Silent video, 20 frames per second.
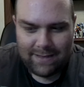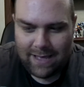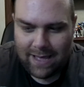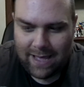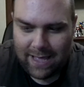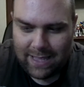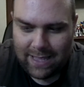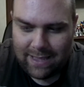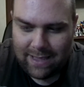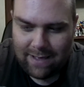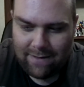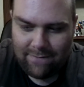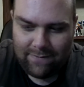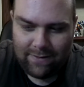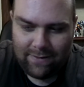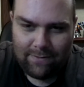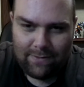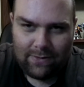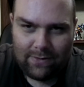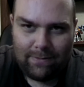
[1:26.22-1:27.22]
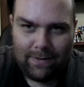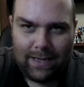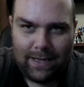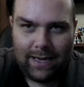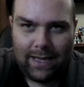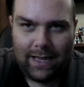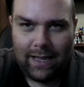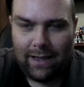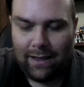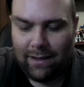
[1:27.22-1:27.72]
I love you,
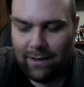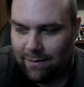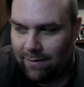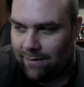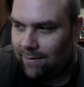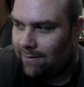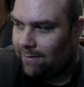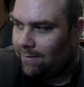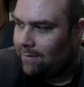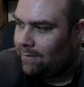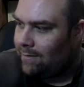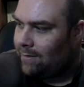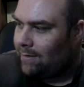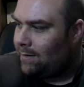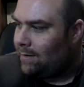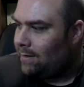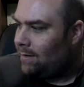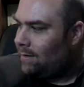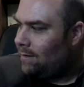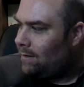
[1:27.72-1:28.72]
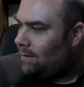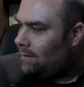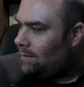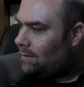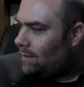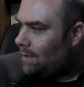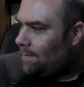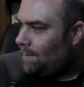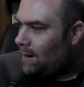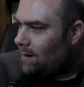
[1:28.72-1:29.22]
sweetie.
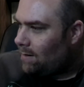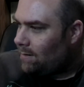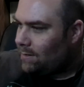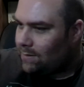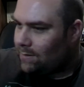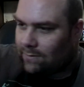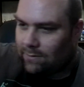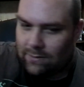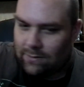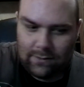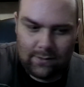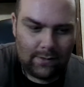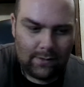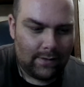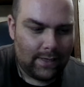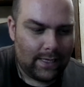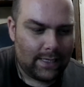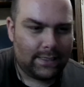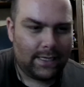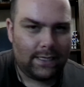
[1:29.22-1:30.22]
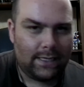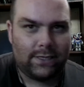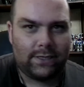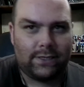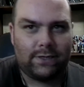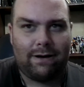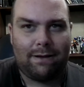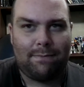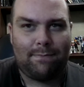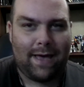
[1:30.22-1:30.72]
Come here. Let's get your
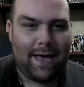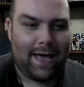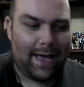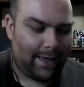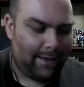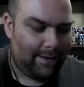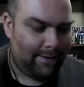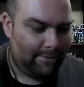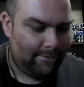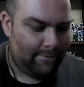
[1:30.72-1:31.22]
treat bag.